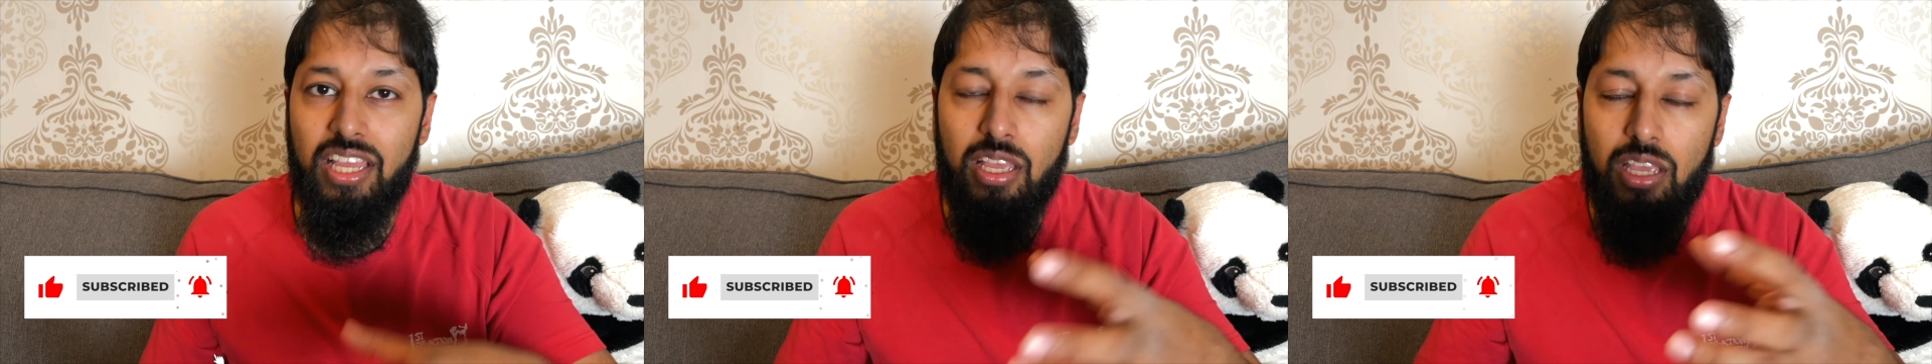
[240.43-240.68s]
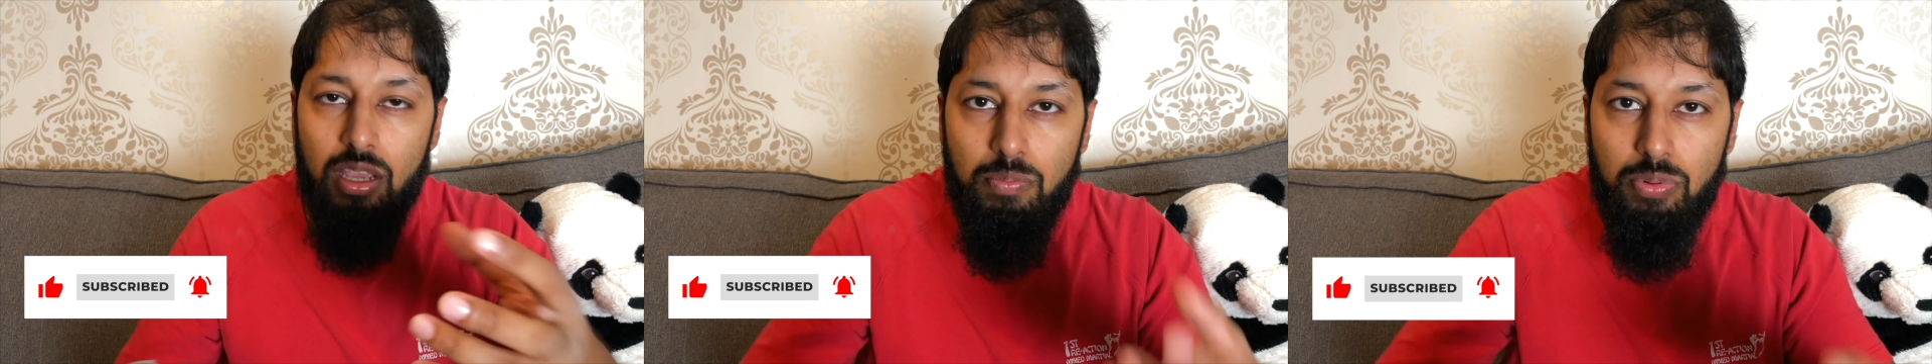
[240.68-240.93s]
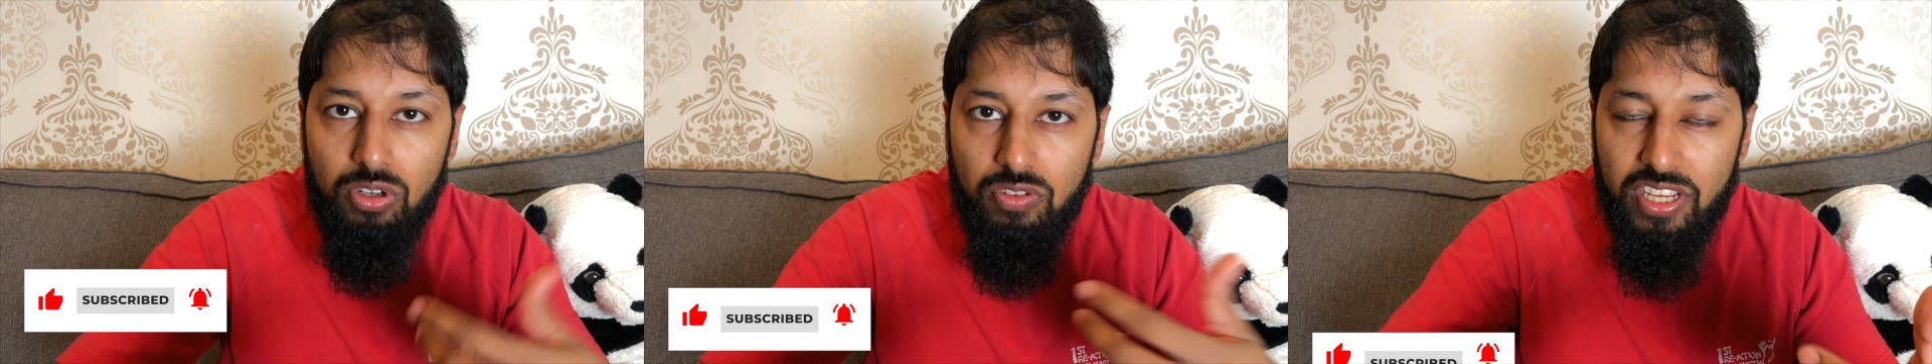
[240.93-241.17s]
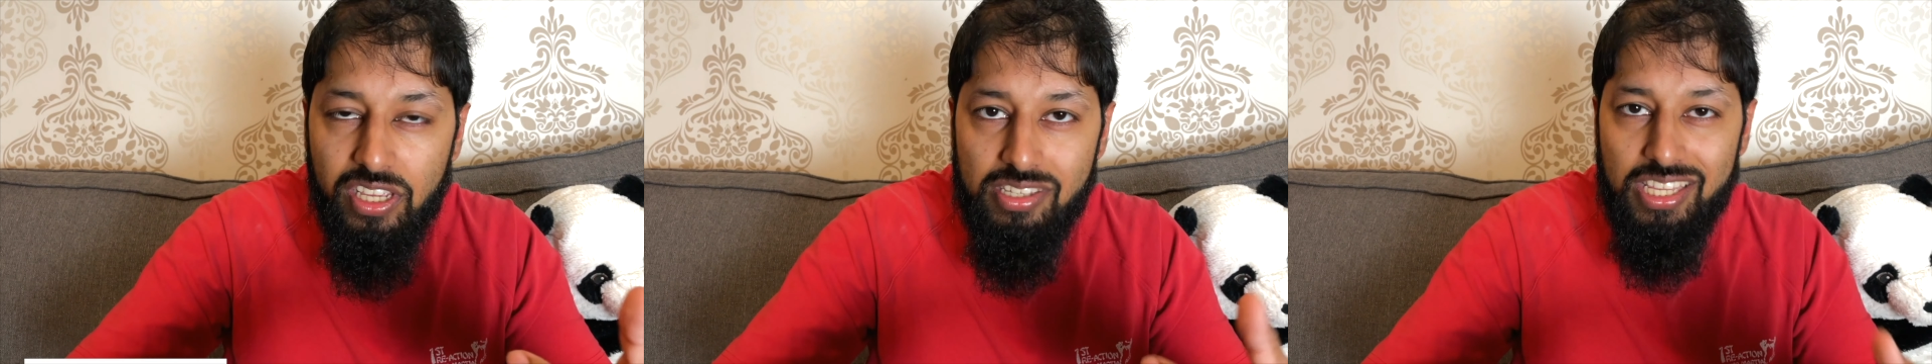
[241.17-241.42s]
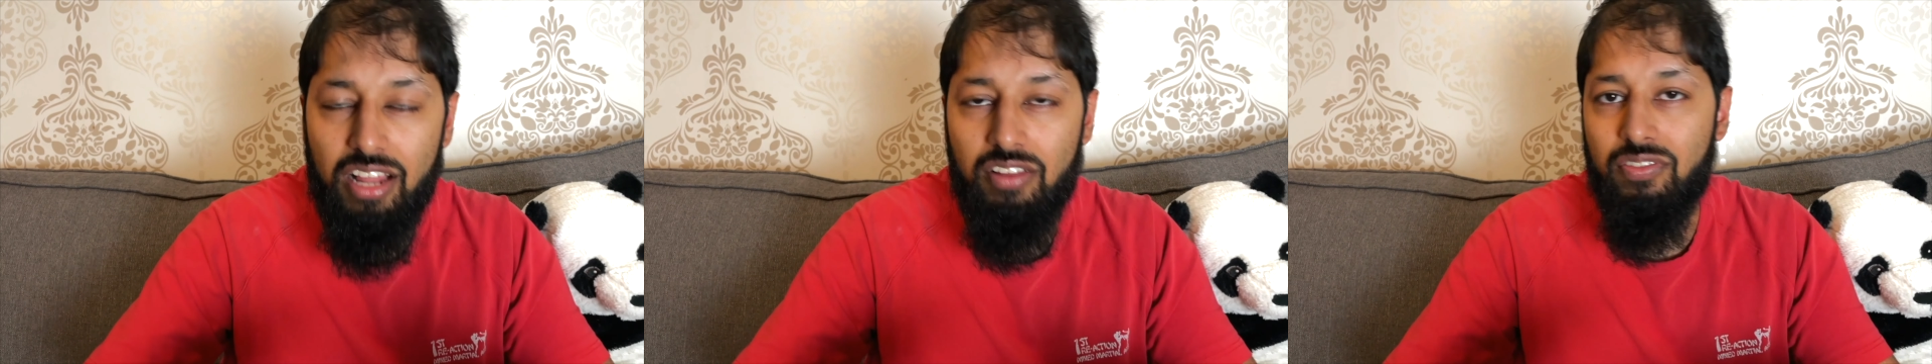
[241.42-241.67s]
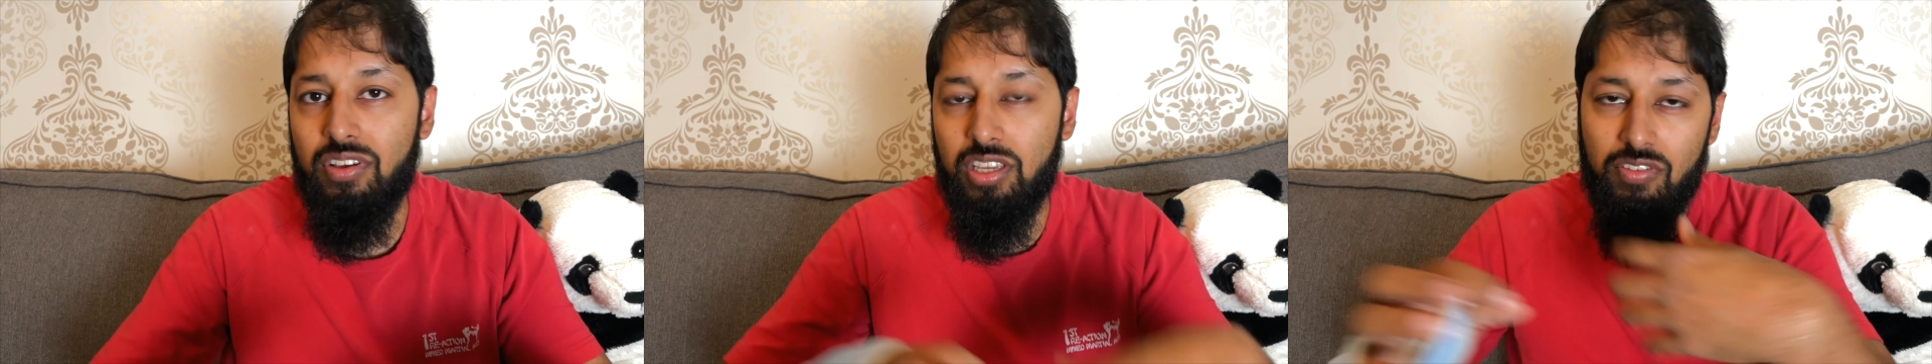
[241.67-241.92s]
improve it yourself,
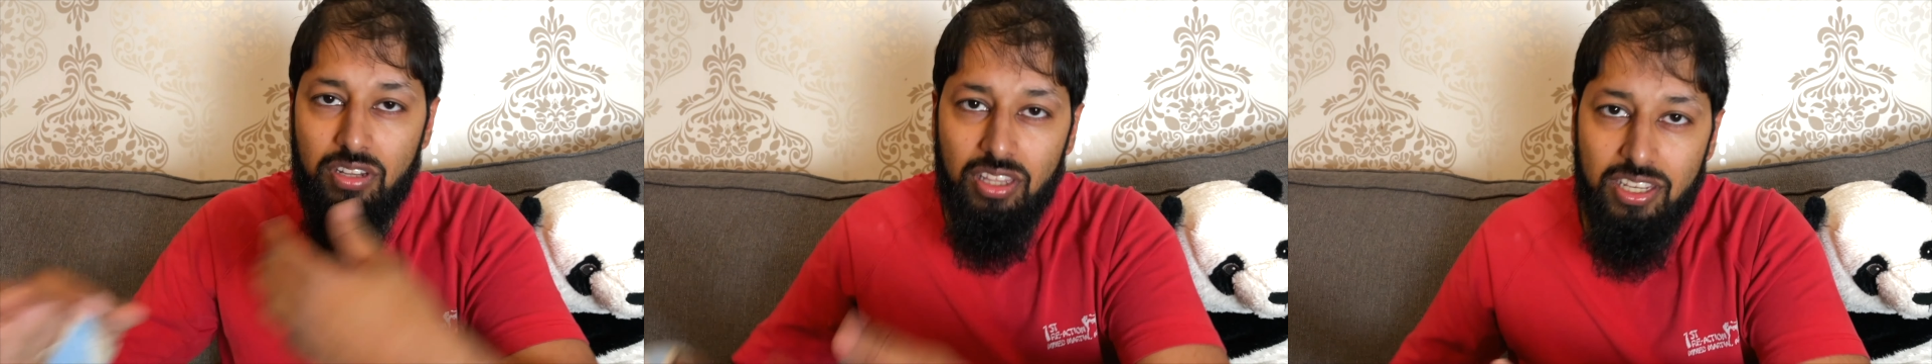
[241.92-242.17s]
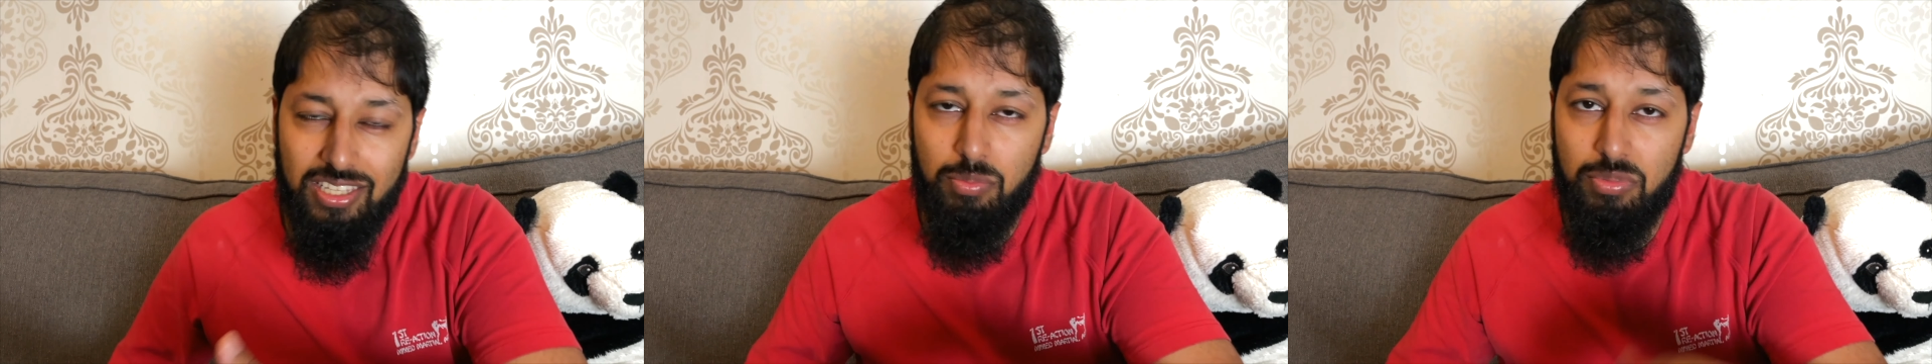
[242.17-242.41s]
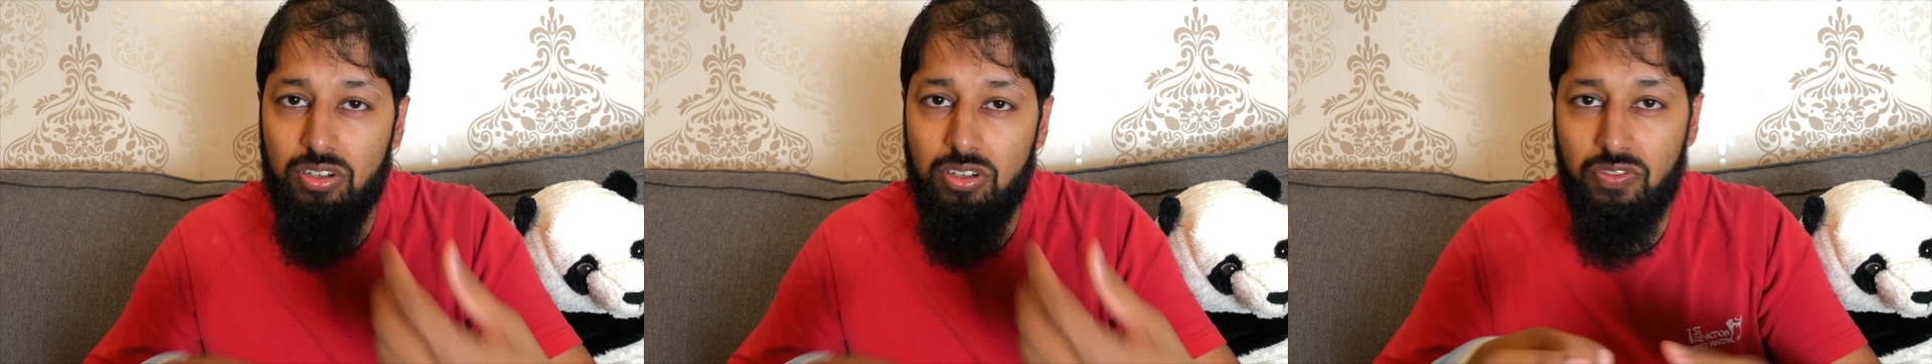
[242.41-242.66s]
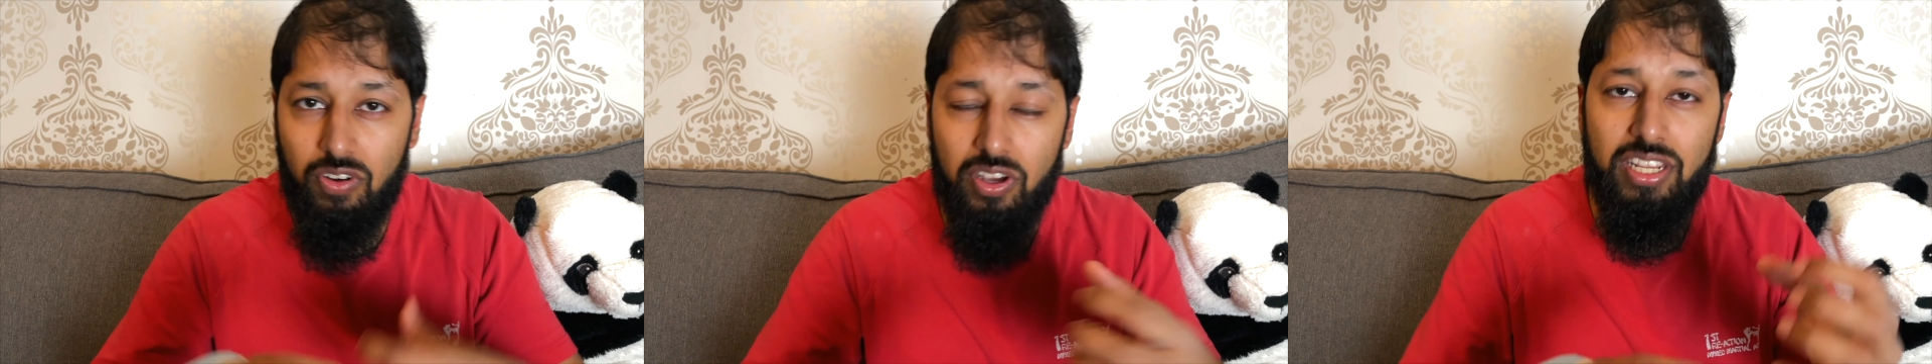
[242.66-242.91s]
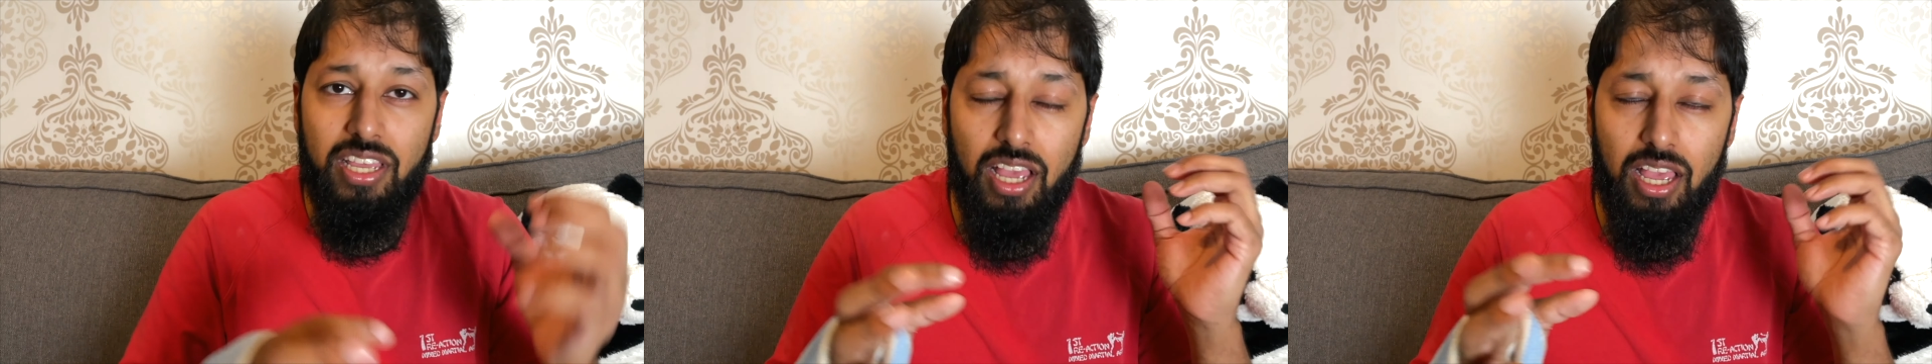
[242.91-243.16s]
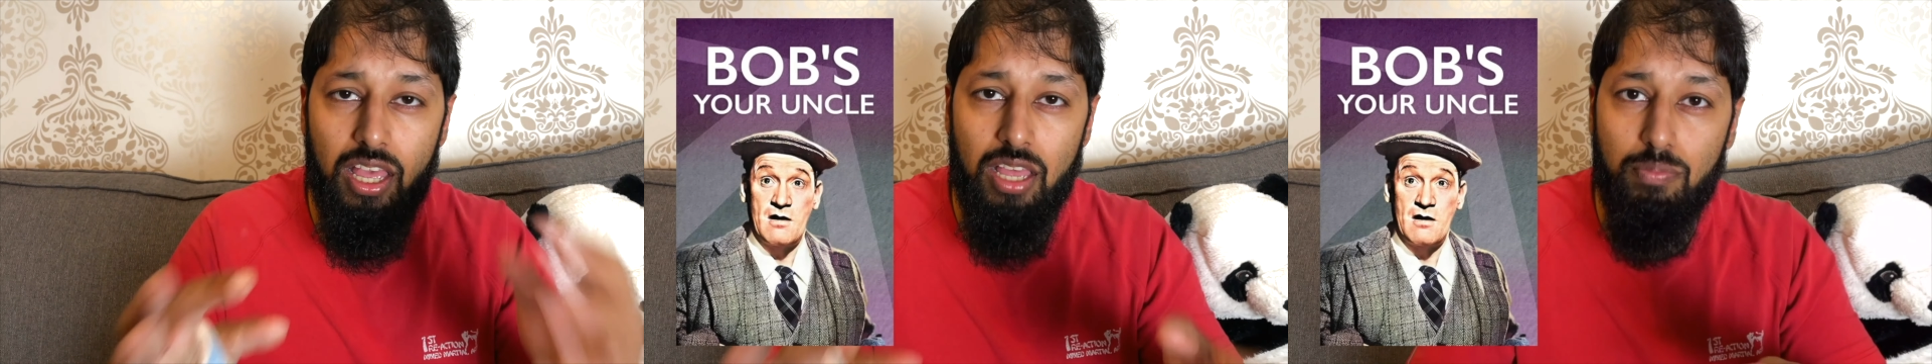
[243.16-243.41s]
give it to the examiner, refine it,
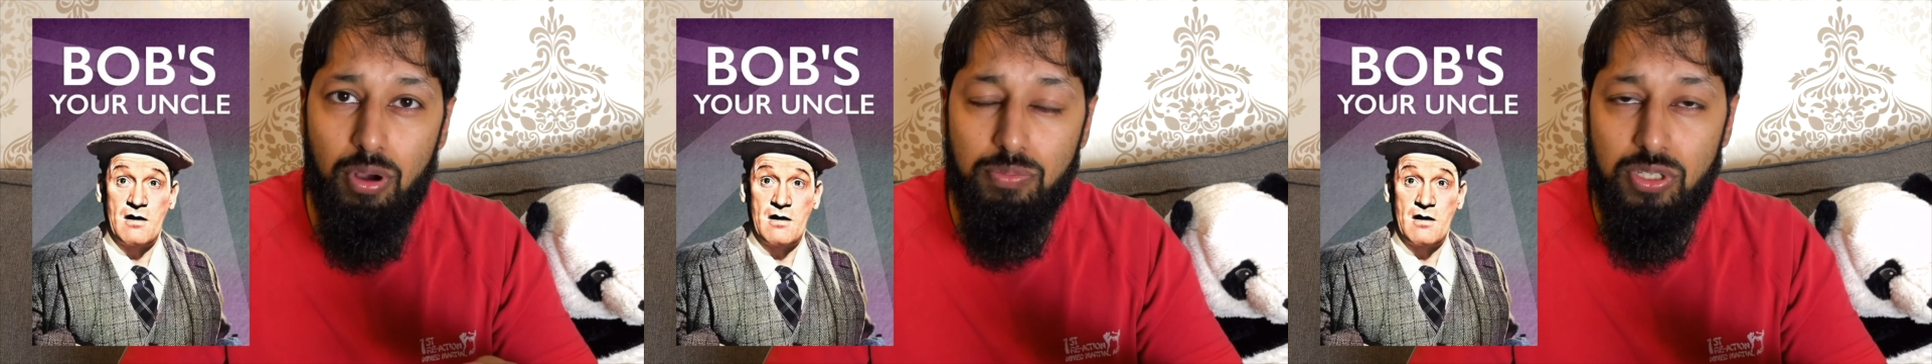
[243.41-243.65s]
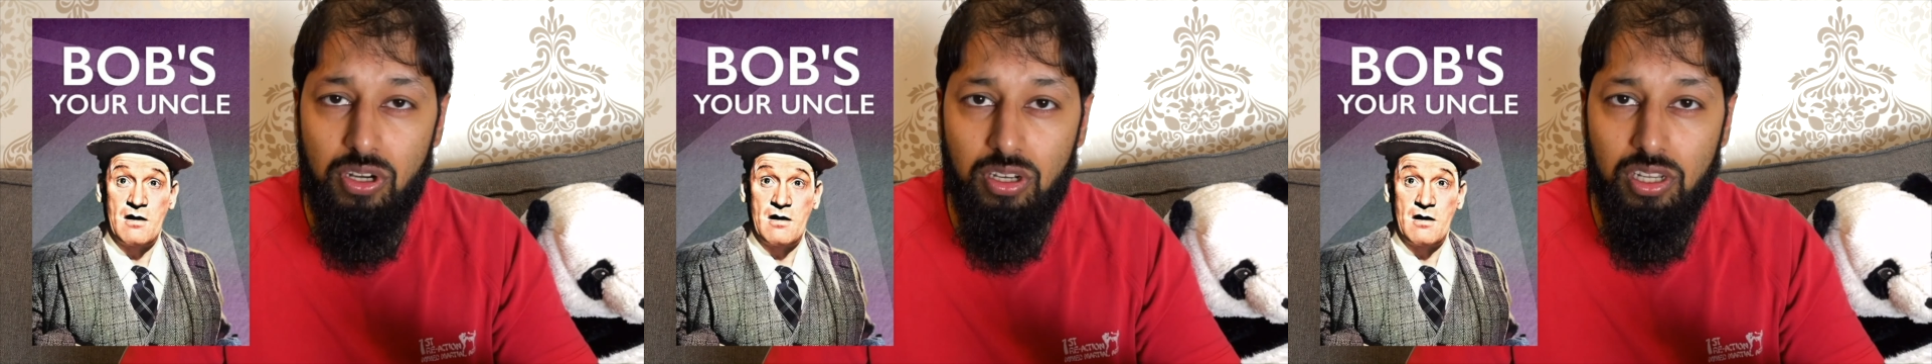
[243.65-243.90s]
and Bob's your uncle.